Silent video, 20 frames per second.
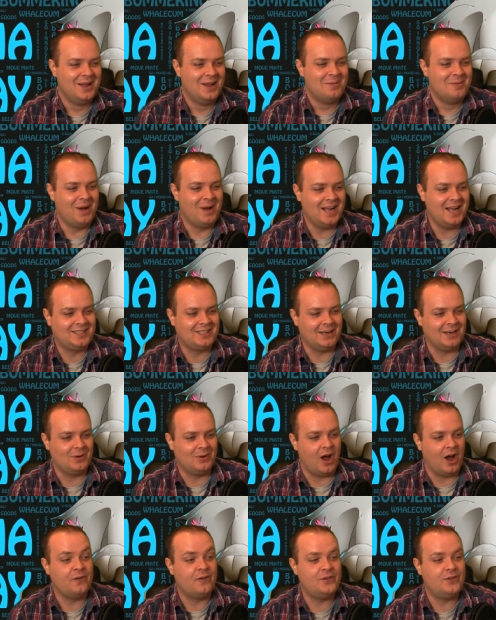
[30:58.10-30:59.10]
My team
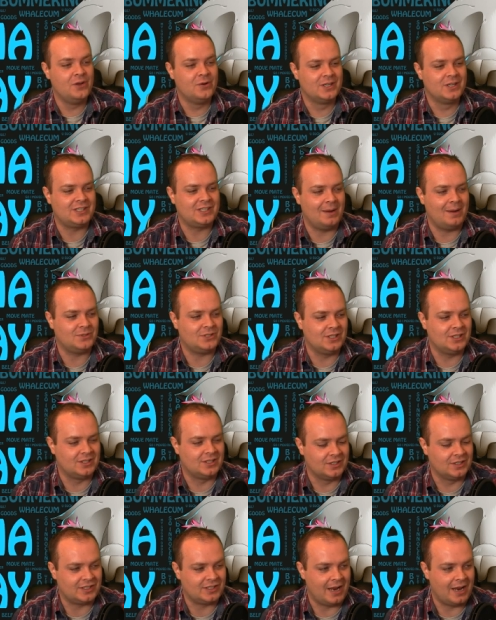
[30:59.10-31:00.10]
got a few attempts into the
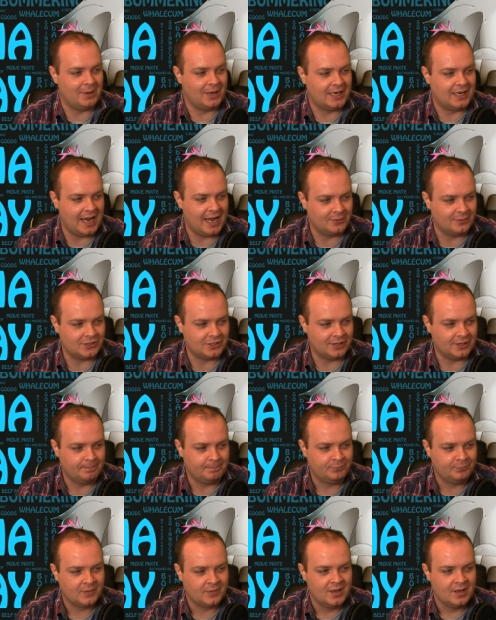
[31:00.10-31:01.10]
same encounter.
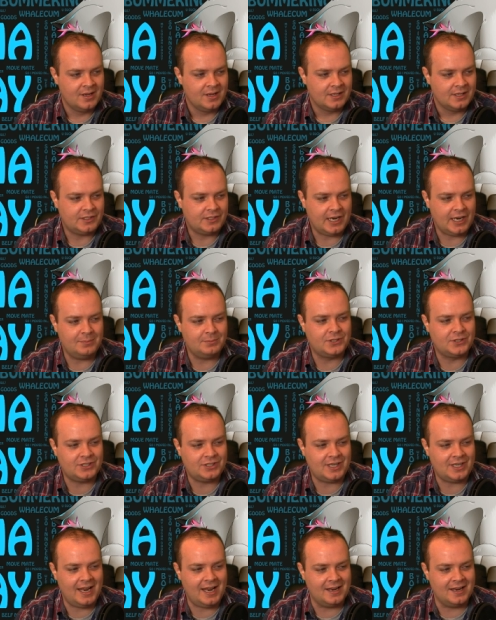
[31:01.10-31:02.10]
Team
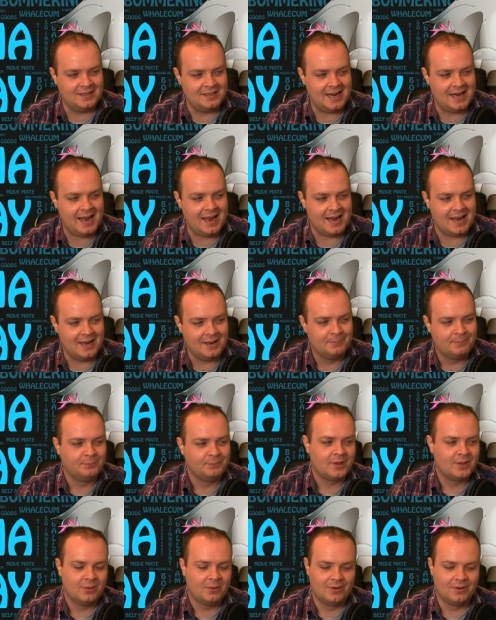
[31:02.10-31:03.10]
C and D
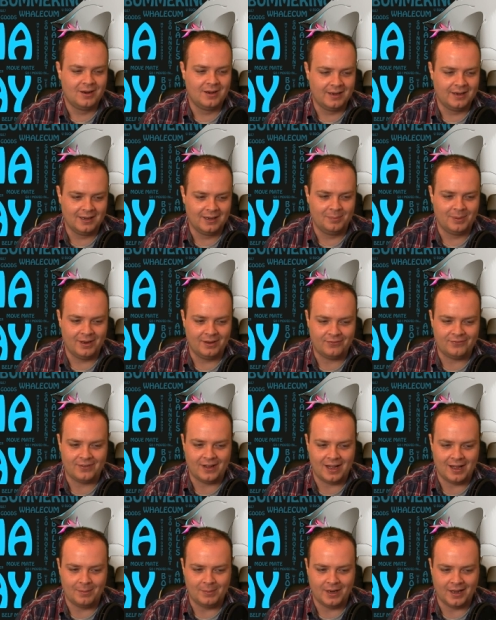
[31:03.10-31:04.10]
were a little bit
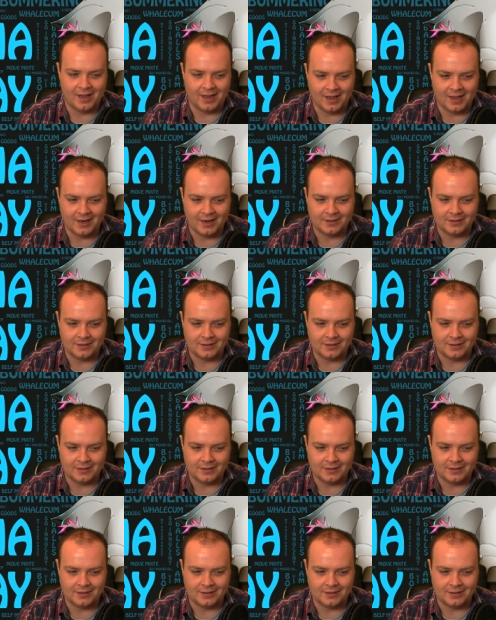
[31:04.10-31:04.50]
far behind.